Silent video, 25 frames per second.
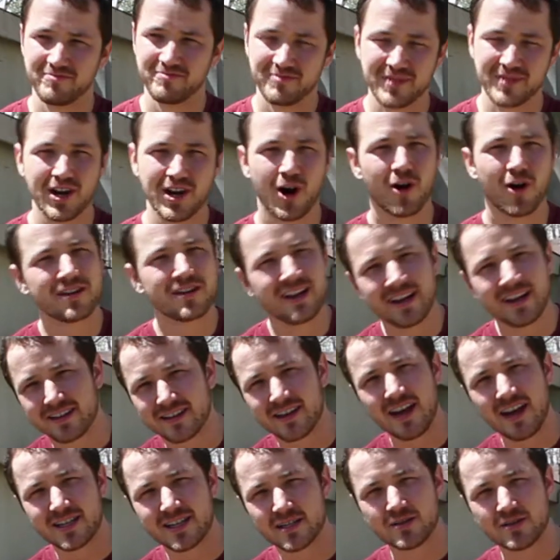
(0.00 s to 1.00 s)
you know,
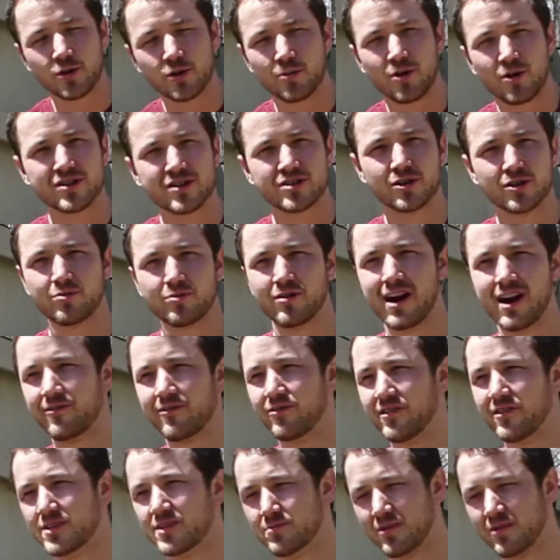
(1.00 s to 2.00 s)
it's your personal
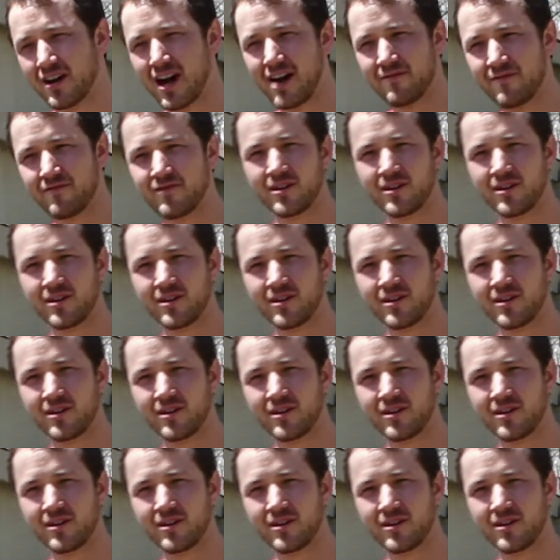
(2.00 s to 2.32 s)
preference, but I've,